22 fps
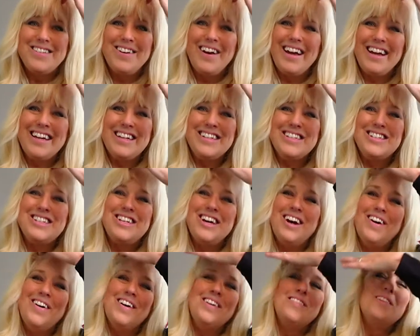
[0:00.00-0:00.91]
so I can
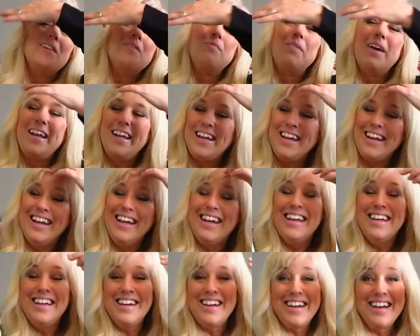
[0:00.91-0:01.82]
show everybody.
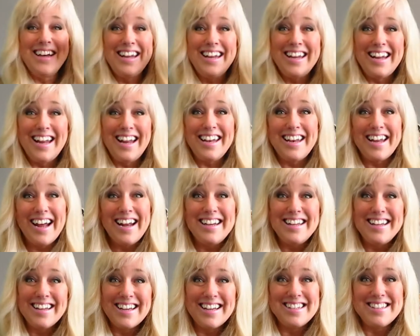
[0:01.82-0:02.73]
You can get it at
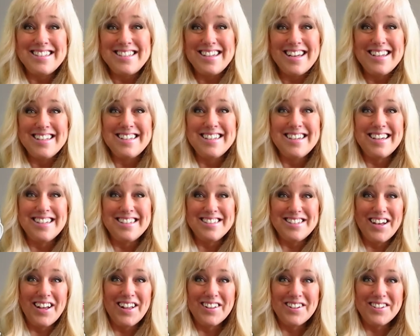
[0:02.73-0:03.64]
99 cents at
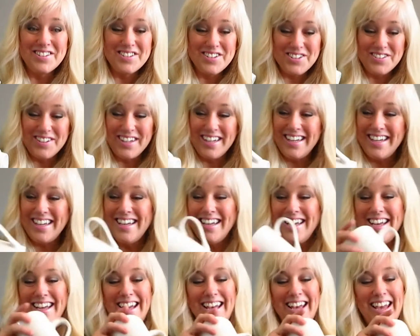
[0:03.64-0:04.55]
Dollar Tree.
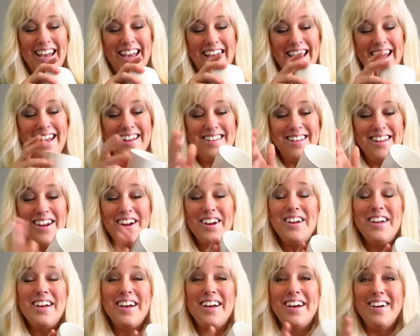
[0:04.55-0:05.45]
And there
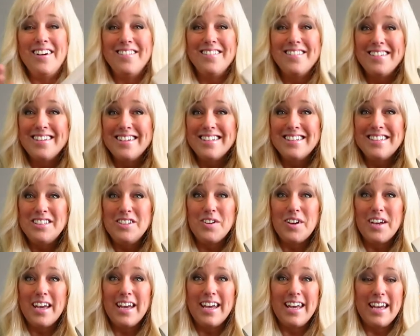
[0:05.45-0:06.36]
you go.
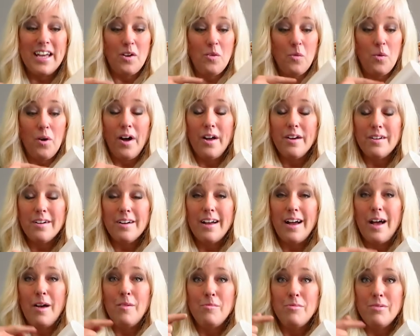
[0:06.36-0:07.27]
You can get a water
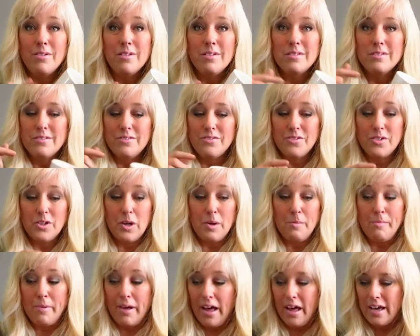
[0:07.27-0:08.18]
cup for
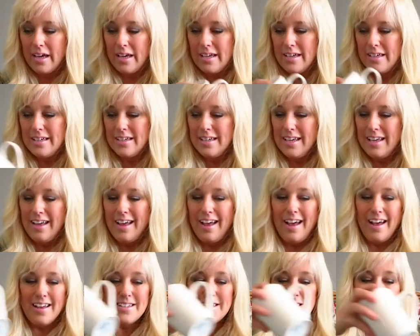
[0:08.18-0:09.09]
a buck.
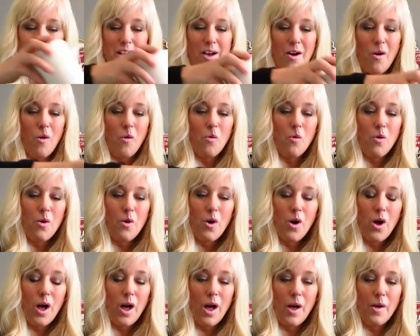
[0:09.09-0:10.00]
So
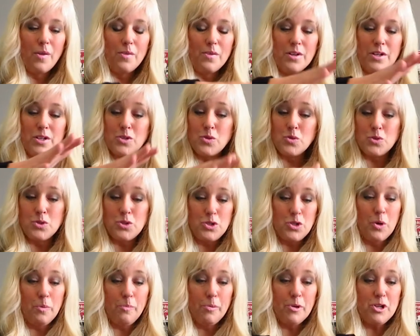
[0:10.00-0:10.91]
uh, it's
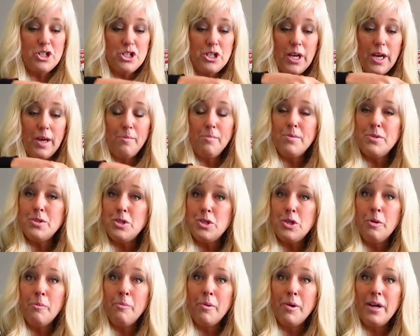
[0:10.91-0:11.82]
super cheap,
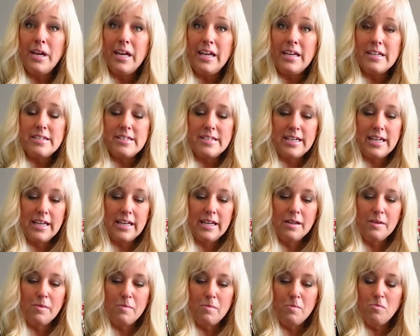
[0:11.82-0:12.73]
super
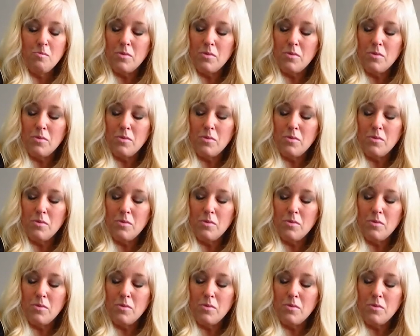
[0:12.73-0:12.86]
easy